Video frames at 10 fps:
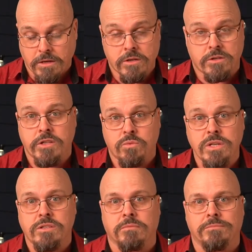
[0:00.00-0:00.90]
So there's
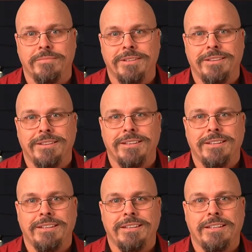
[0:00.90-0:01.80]
wisdom
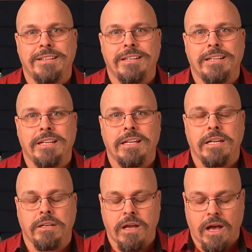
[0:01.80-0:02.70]

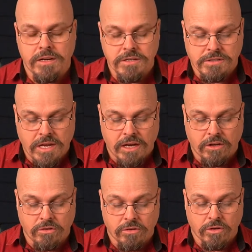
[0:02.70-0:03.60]
in
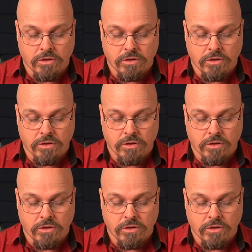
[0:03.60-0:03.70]
understanding